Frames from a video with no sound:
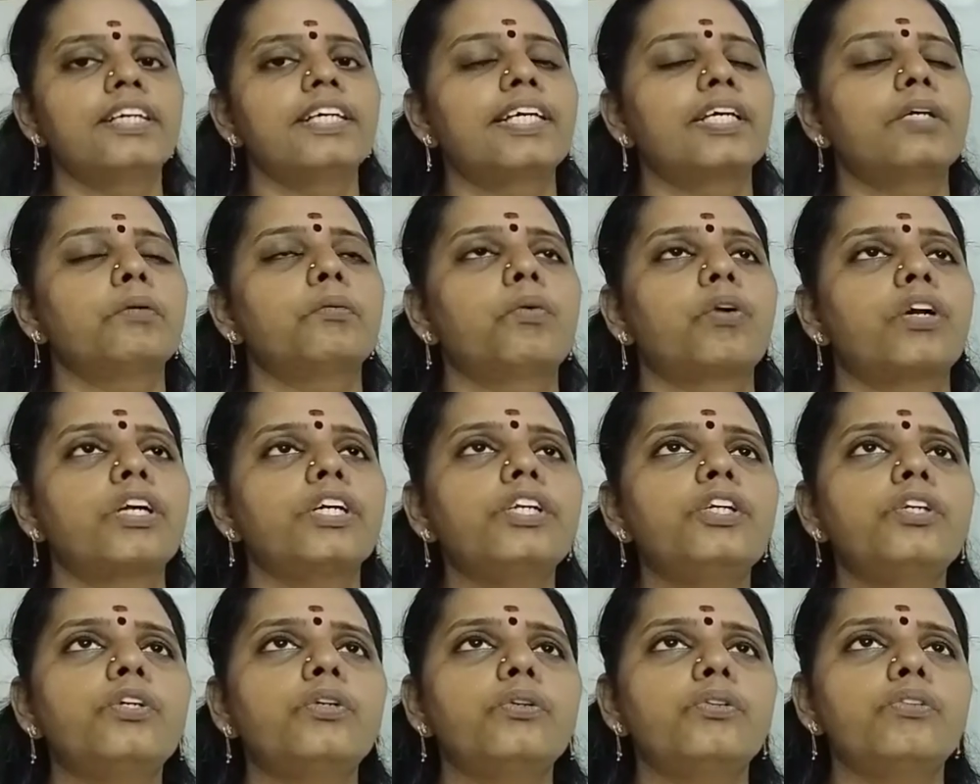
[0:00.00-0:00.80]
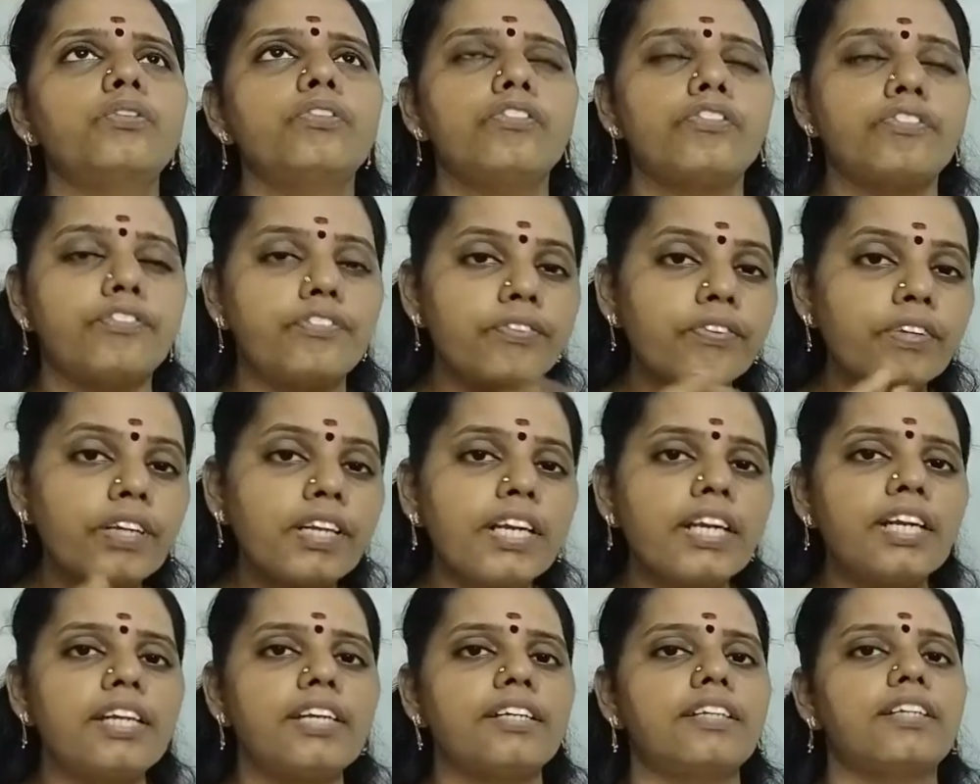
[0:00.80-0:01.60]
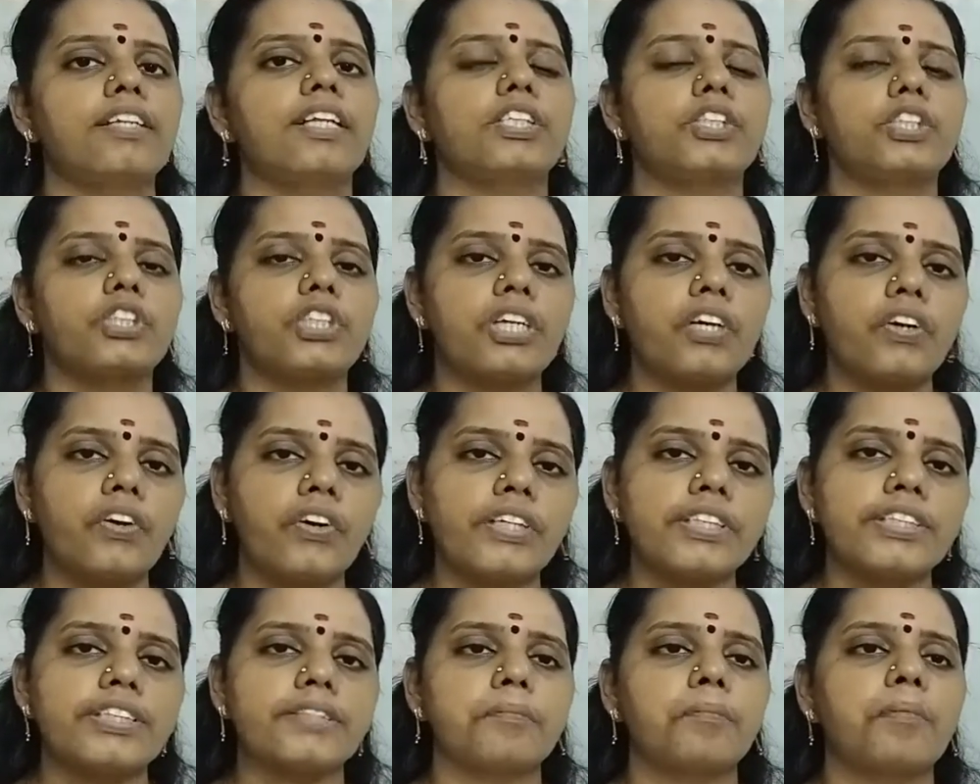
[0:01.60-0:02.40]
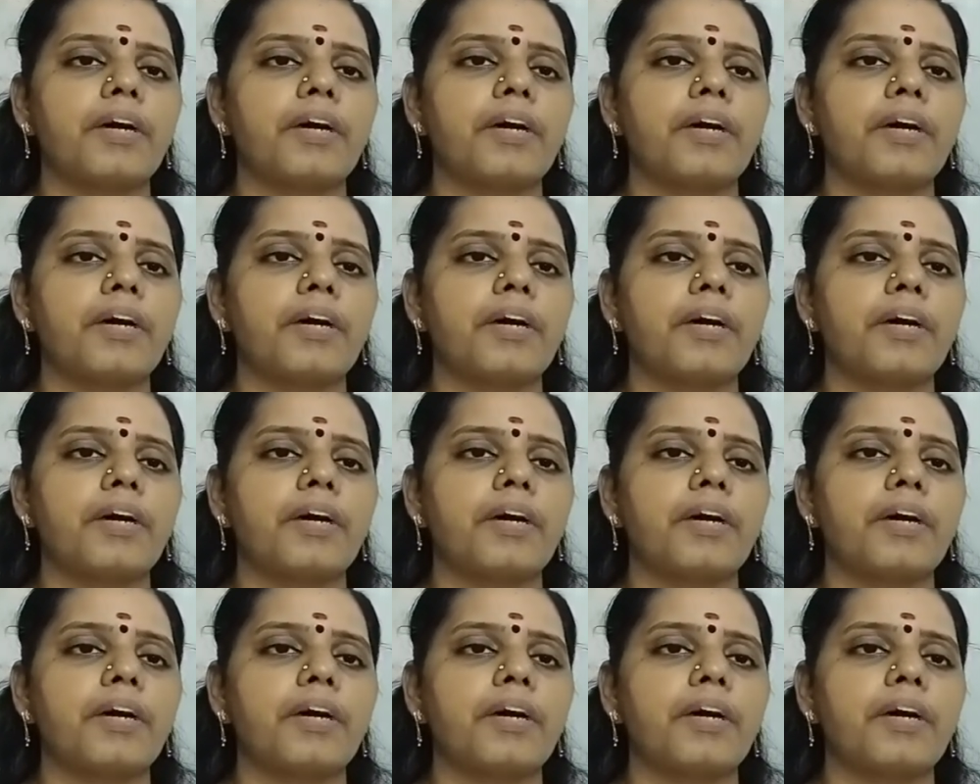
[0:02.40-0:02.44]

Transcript: he want to fill the children's